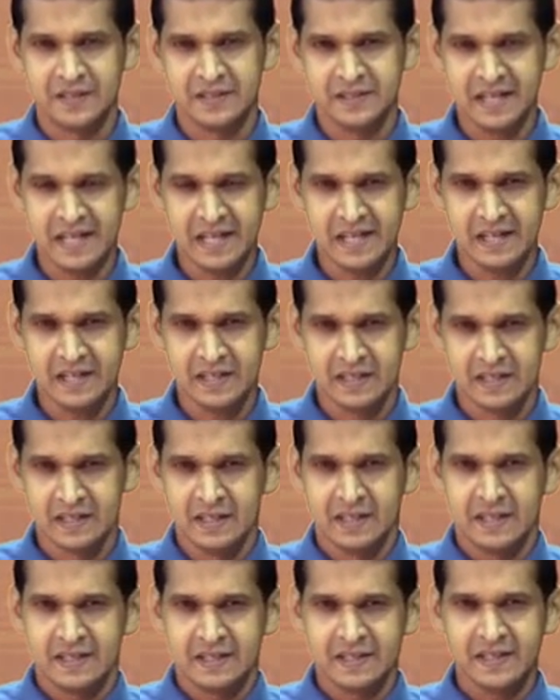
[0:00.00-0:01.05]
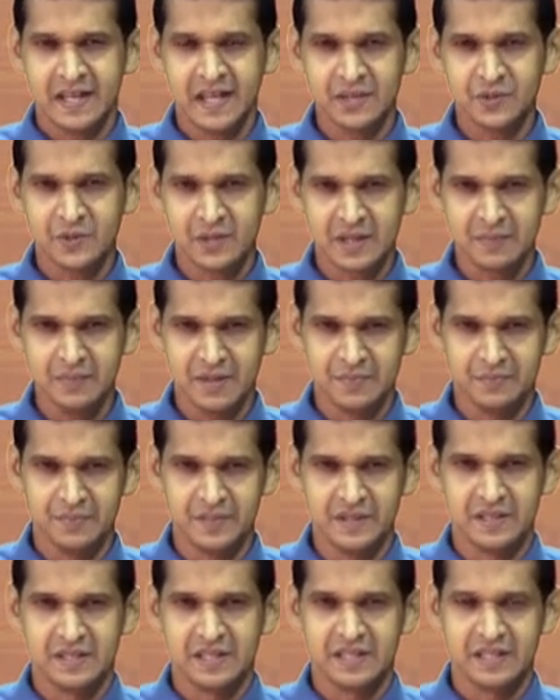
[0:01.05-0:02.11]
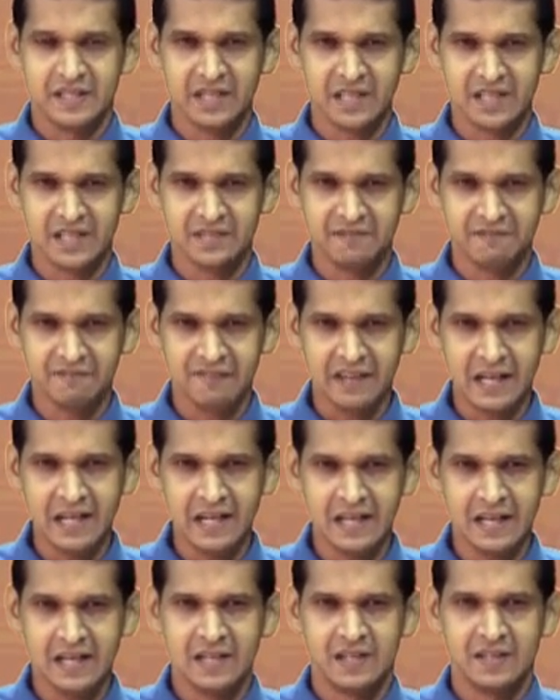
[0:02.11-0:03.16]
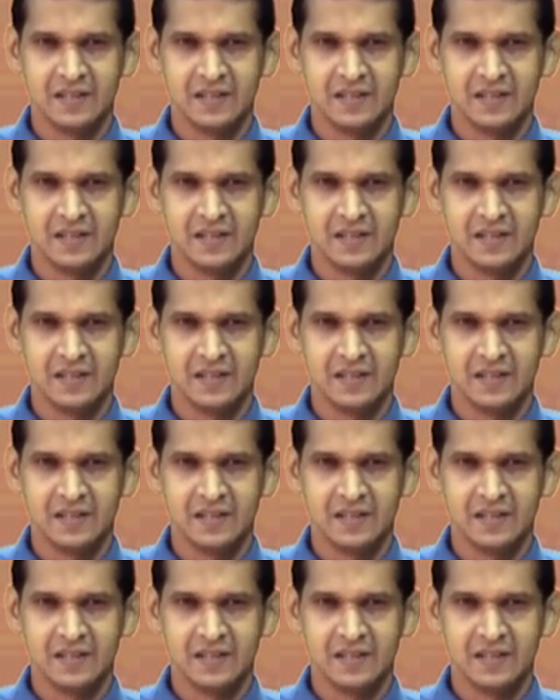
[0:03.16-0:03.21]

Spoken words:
Then can you remember it will